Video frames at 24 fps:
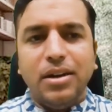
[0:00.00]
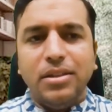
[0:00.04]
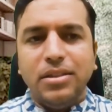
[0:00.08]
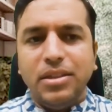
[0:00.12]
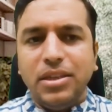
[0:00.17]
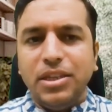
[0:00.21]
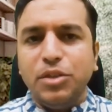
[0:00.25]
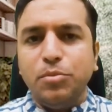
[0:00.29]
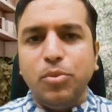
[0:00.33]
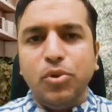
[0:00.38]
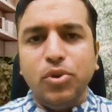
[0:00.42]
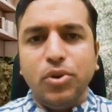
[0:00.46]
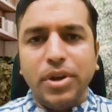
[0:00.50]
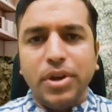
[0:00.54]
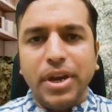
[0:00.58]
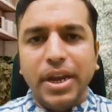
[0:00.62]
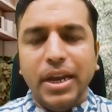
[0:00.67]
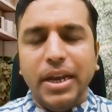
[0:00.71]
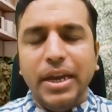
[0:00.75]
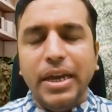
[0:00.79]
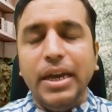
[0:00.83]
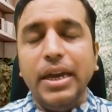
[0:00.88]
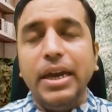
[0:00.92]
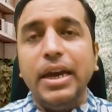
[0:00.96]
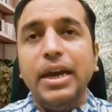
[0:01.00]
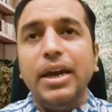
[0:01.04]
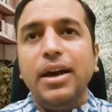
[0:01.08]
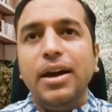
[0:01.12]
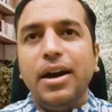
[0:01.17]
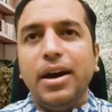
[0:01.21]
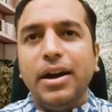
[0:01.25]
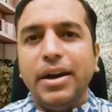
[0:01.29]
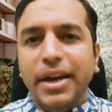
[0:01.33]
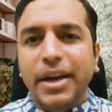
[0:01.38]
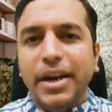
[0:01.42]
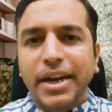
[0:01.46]
this book really
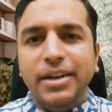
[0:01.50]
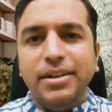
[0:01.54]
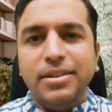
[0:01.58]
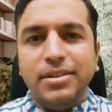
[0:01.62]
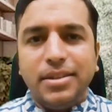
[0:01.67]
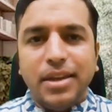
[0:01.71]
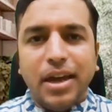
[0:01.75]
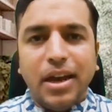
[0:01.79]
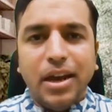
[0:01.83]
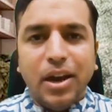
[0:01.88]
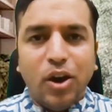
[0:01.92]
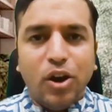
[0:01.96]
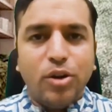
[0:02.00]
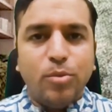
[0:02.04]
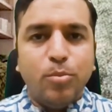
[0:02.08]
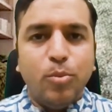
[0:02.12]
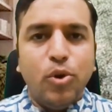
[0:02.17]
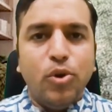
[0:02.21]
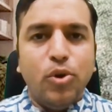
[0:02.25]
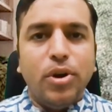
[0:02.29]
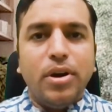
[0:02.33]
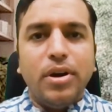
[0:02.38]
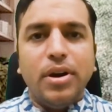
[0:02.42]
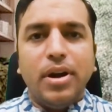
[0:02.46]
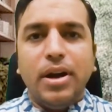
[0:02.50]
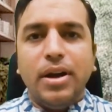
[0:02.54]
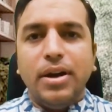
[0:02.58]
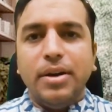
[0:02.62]
needs a lot more